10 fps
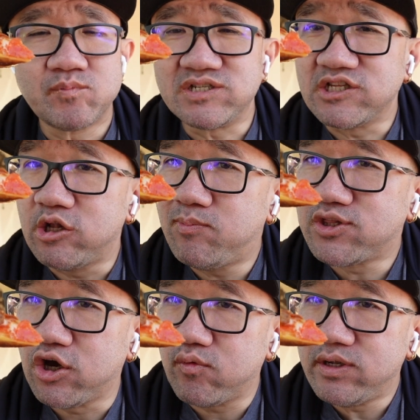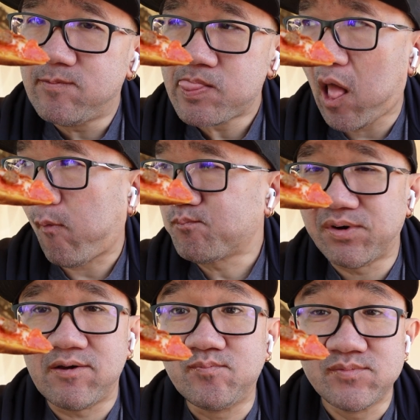It's a little bit doughy,
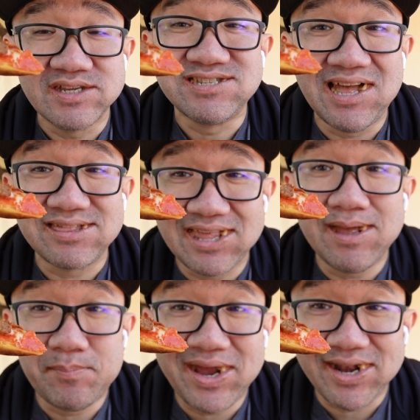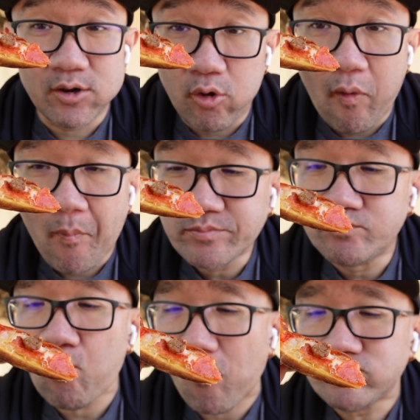but it's not that bad at all.
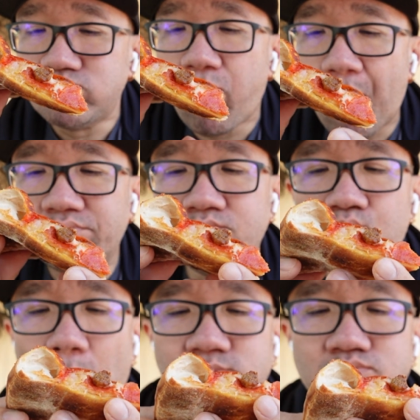Hmm.